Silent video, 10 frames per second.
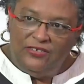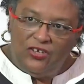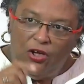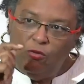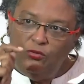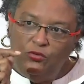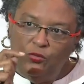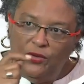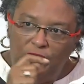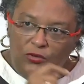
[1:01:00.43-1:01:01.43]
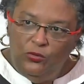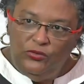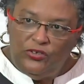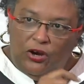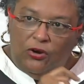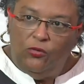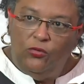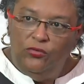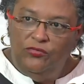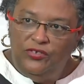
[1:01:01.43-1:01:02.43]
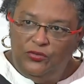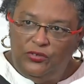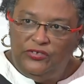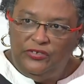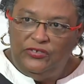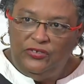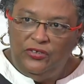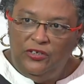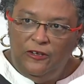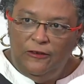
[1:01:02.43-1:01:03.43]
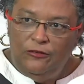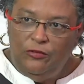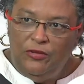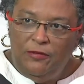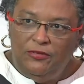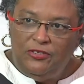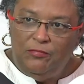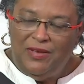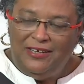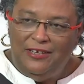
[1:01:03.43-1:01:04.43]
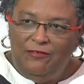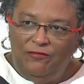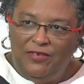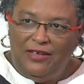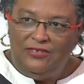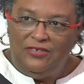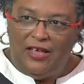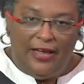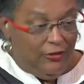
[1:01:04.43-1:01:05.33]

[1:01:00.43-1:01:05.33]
How do we use our own resources to be able to better invest?